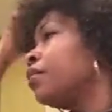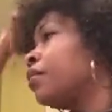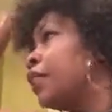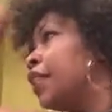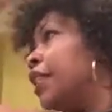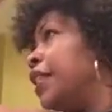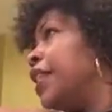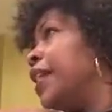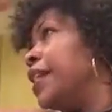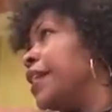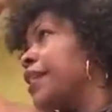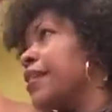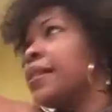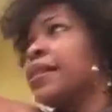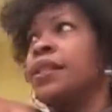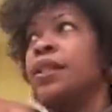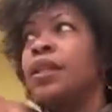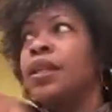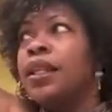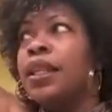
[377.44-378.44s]

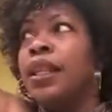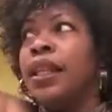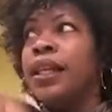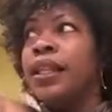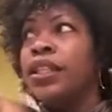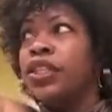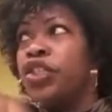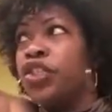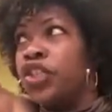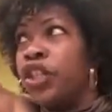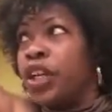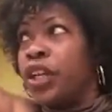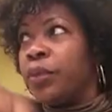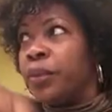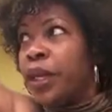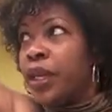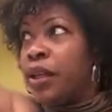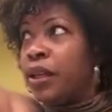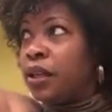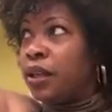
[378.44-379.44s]
This, ladies and
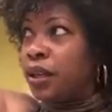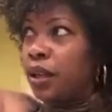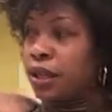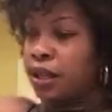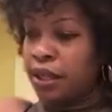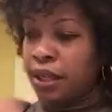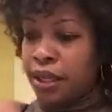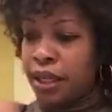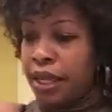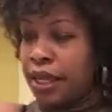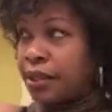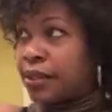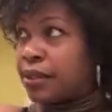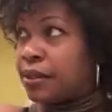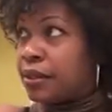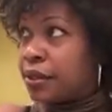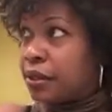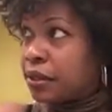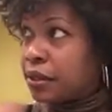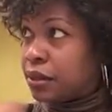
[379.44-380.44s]
gentlemen, yes.
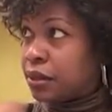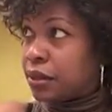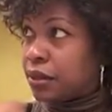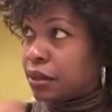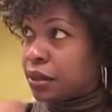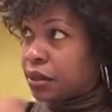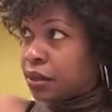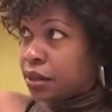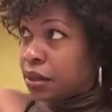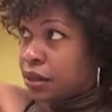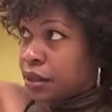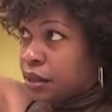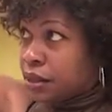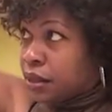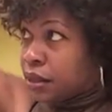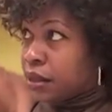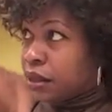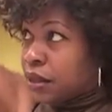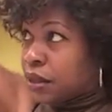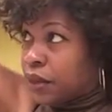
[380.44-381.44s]

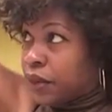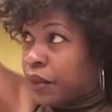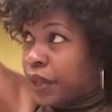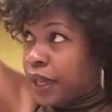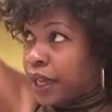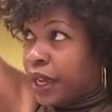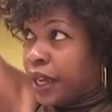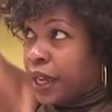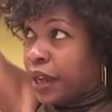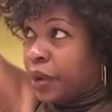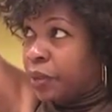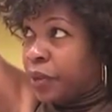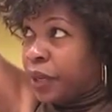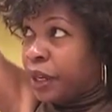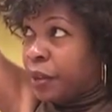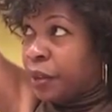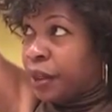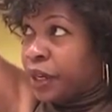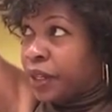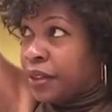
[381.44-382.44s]
Okay, how
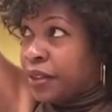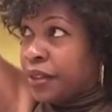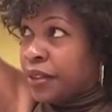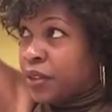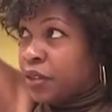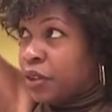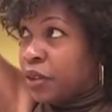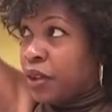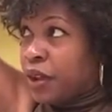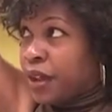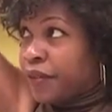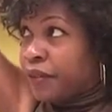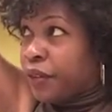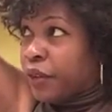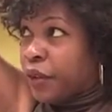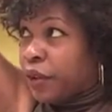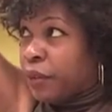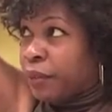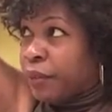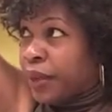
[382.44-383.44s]
many minutes have
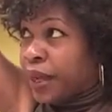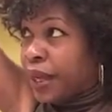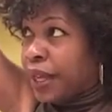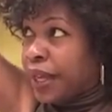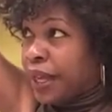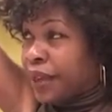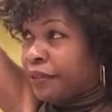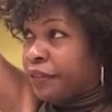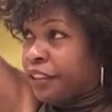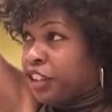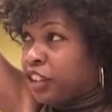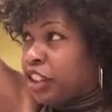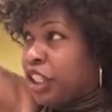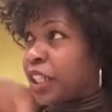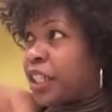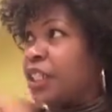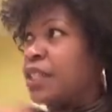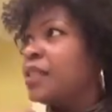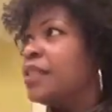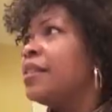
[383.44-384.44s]
gone by? I have to
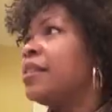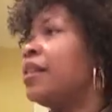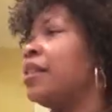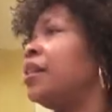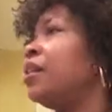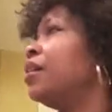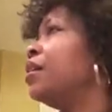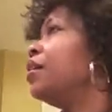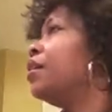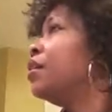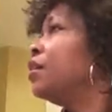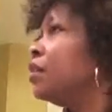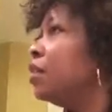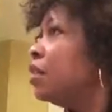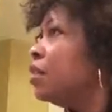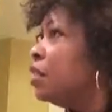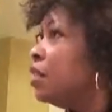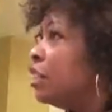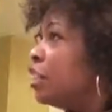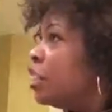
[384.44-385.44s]
check and see.
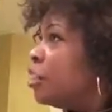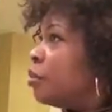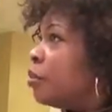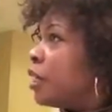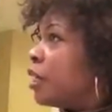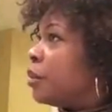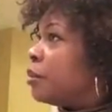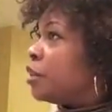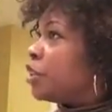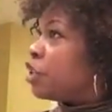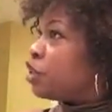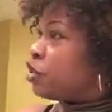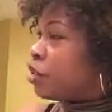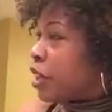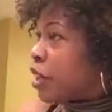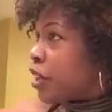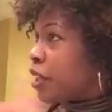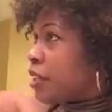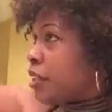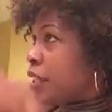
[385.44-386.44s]
But I'm just
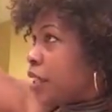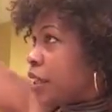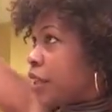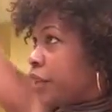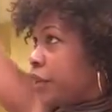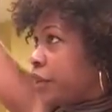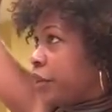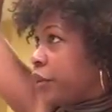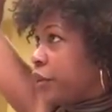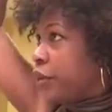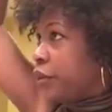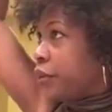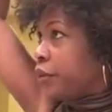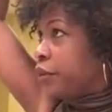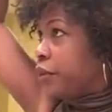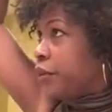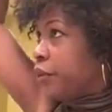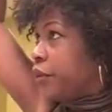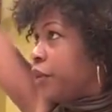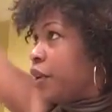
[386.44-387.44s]
trying to tell you
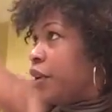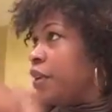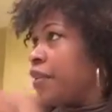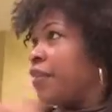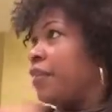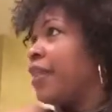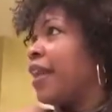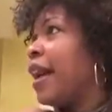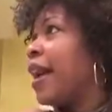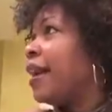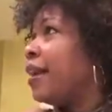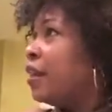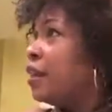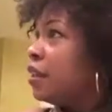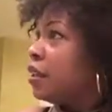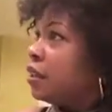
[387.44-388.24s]
that